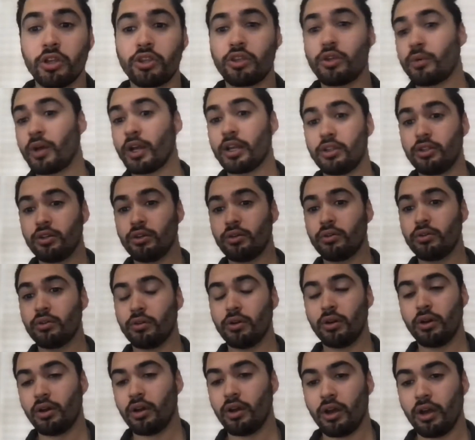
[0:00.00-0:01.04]
do I do?
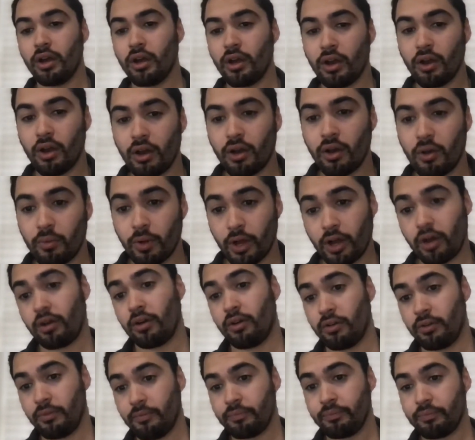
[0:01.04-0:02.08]
Well,
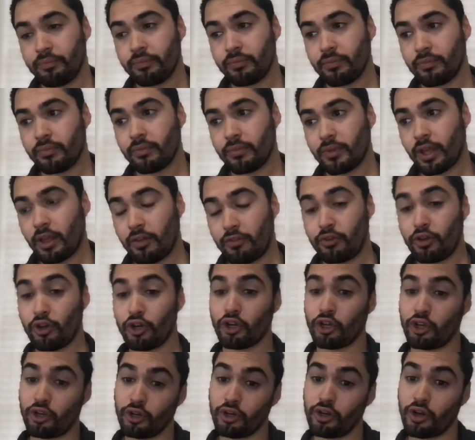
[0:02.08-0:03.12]
if you're a
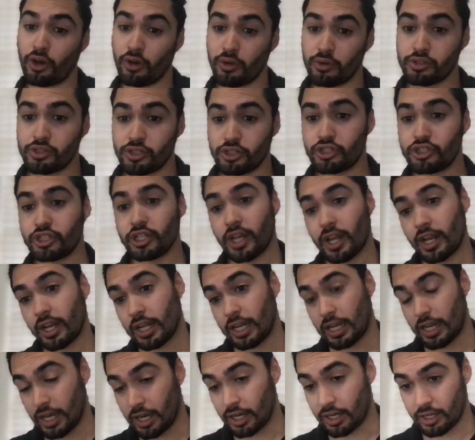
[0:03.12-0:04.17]
good host, you're shit out
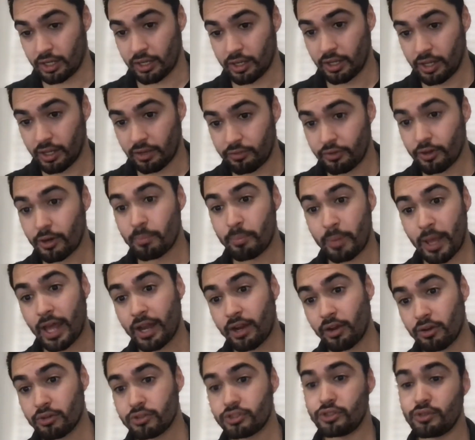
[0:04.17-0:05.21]
of luck. If you're a bad
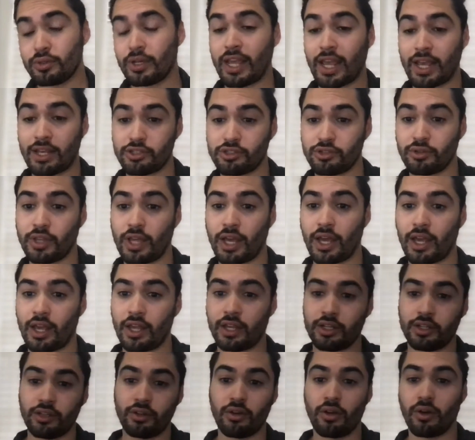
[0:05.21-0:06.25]
host, you cancel that
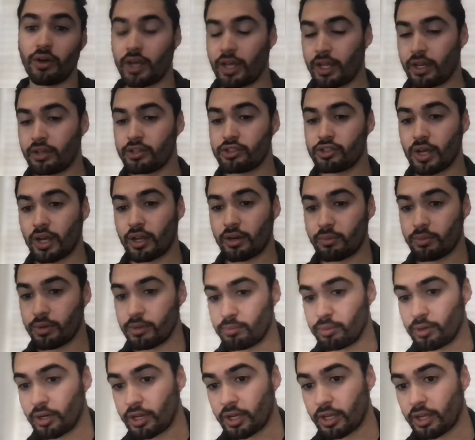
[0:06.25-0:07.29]
and you go ahead and try to
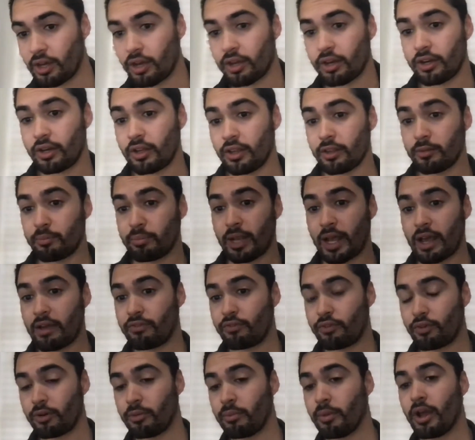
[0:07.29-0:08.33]
rebook it on another
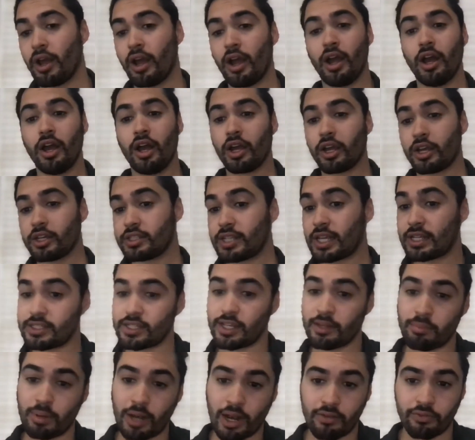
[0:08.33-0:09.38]
platform because that
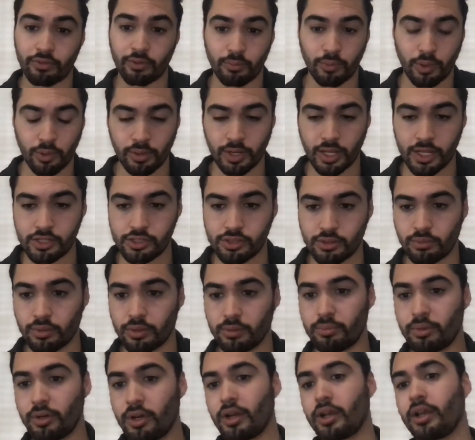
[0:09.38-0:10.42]
same platform won't let you
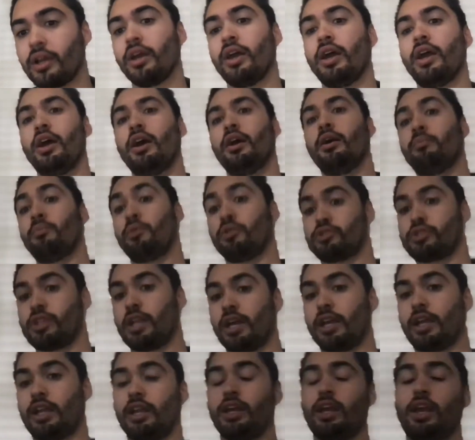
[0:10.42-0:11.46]
rebook, most
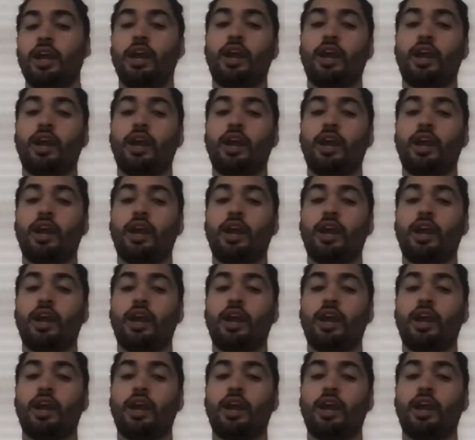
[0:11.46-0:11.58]
likely.